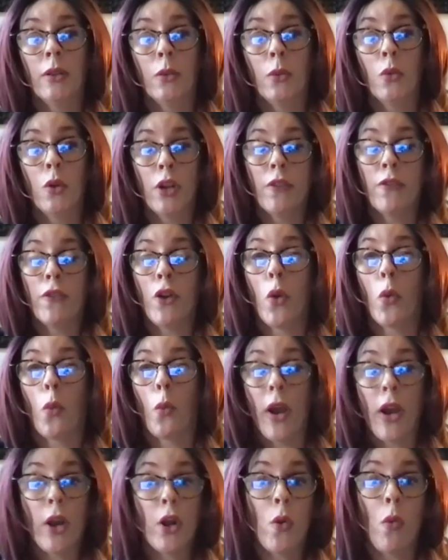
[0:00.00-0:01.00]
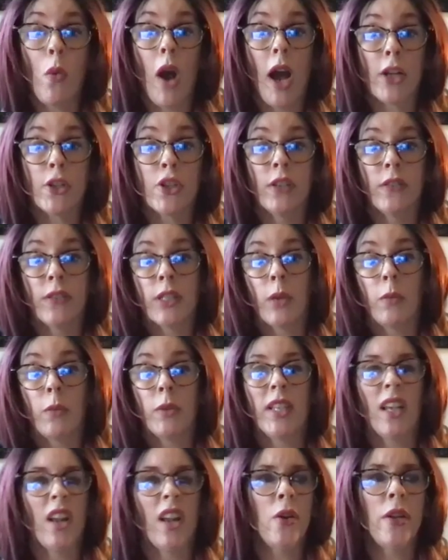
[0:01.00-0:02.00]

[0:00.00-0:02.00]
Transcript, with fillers: wouldn't have known where to watch it if someone said,